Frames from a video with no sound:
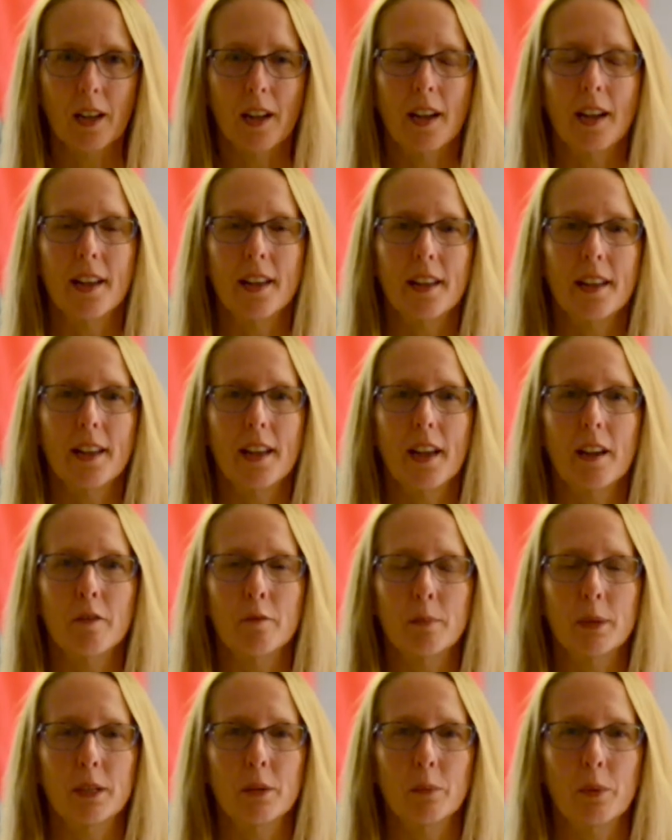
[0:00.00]
I
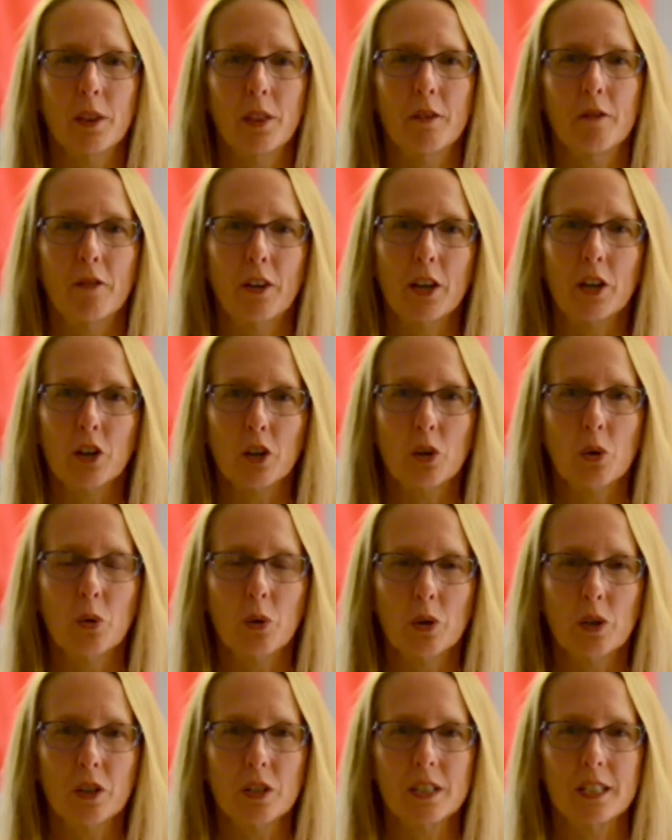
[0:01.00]
have been with the Fire
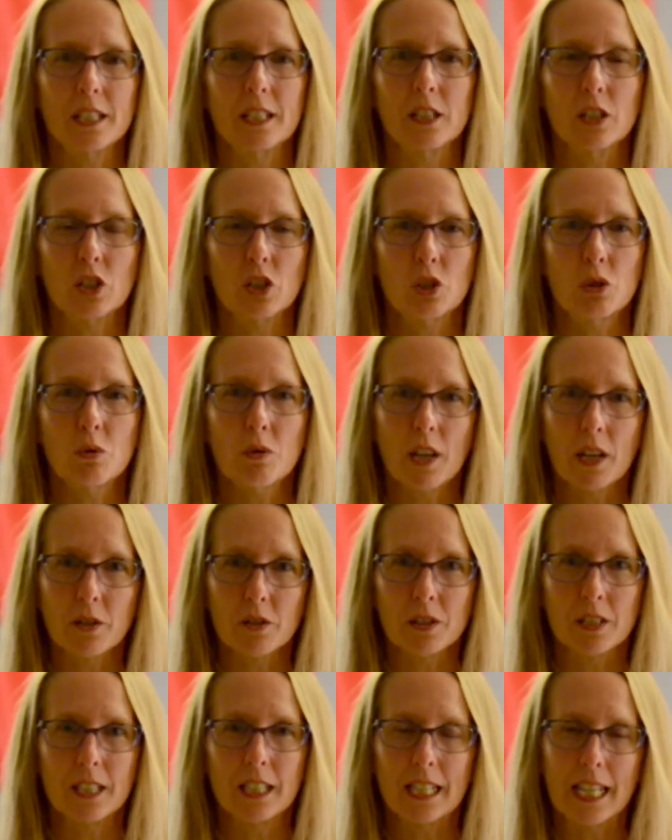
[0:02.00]
Corps since
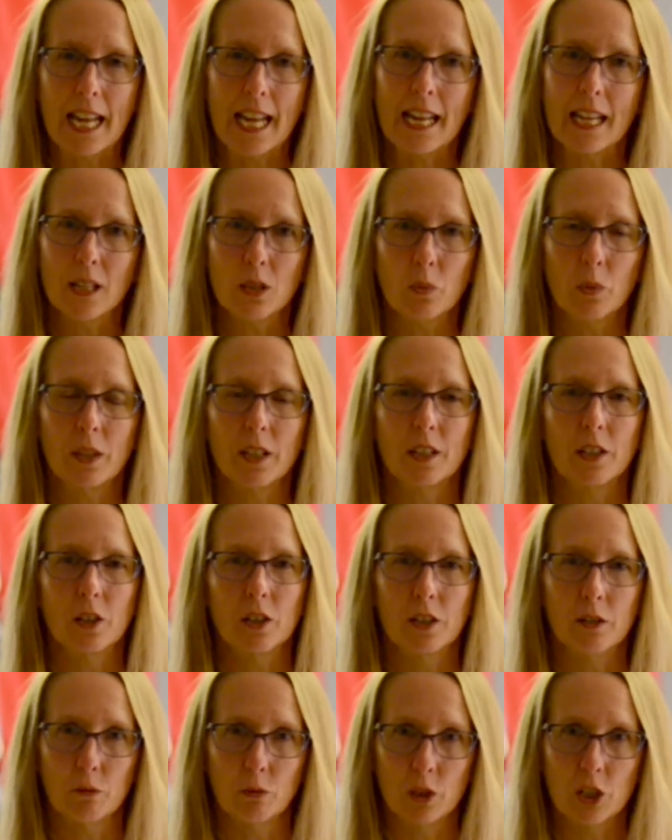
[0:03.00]
2008 when
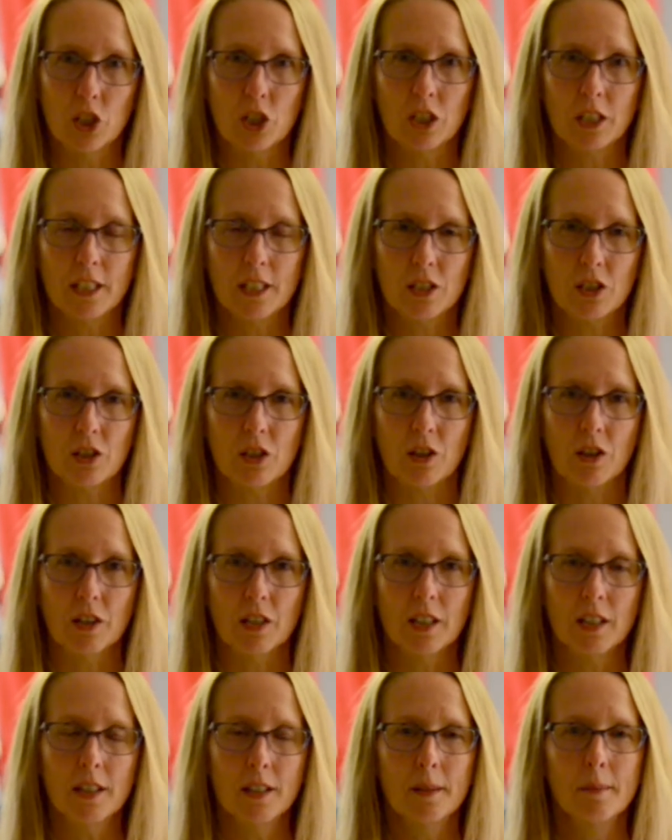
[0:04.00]
it originally
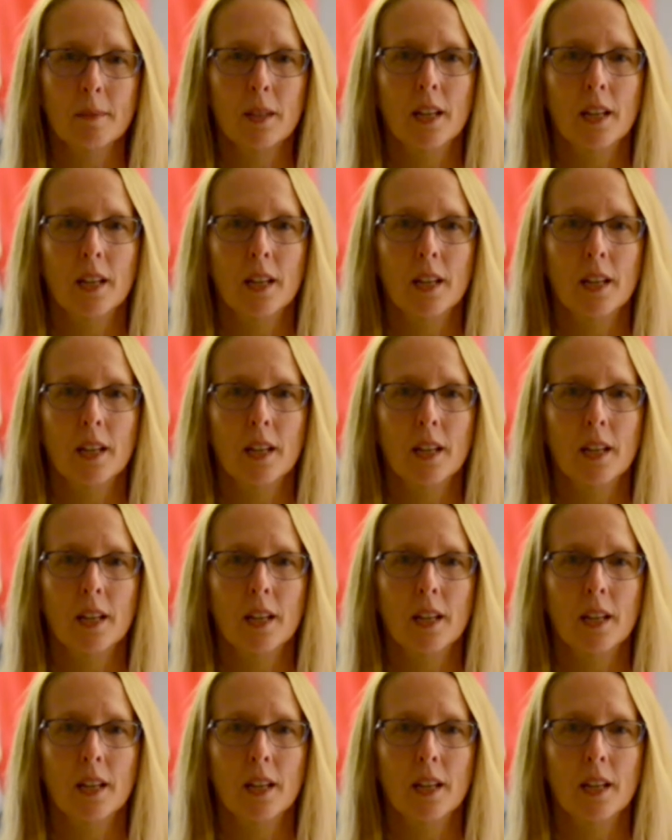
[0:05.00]
started.